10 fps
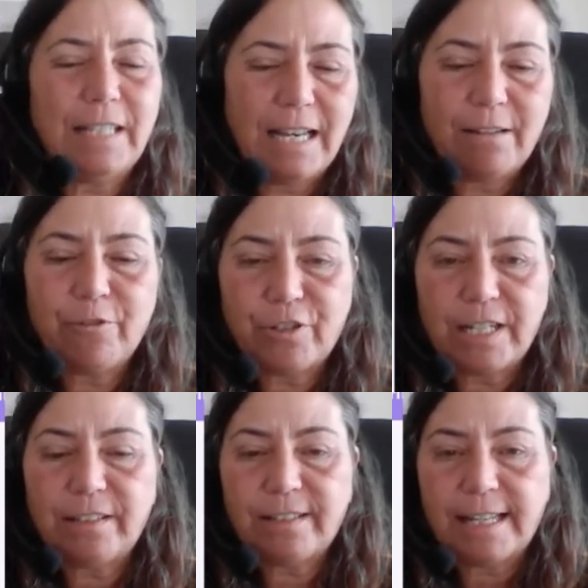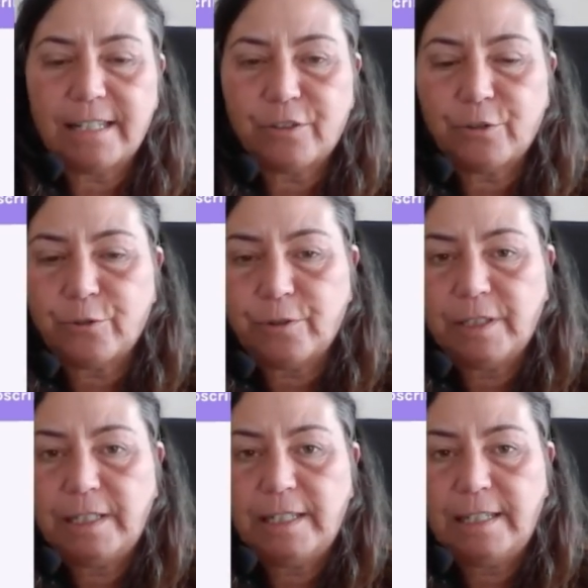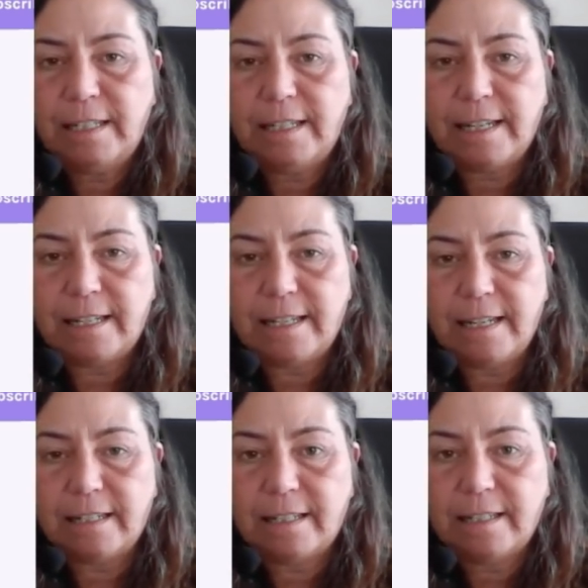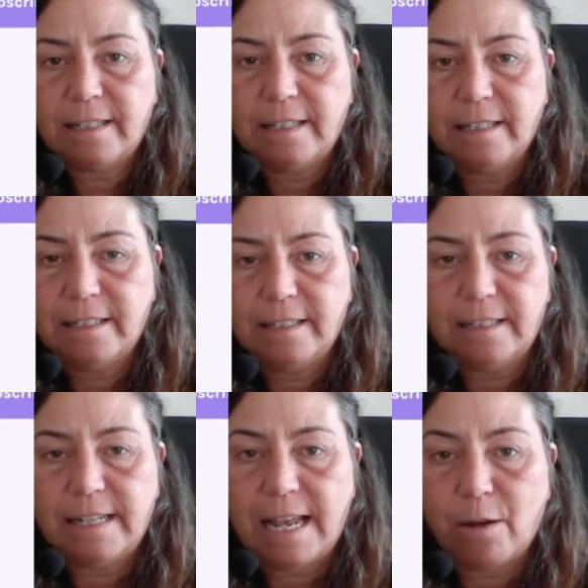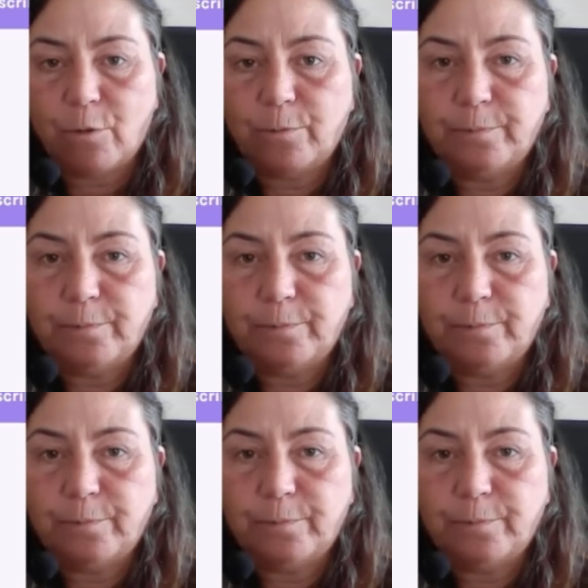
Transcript: I would change that to get it now.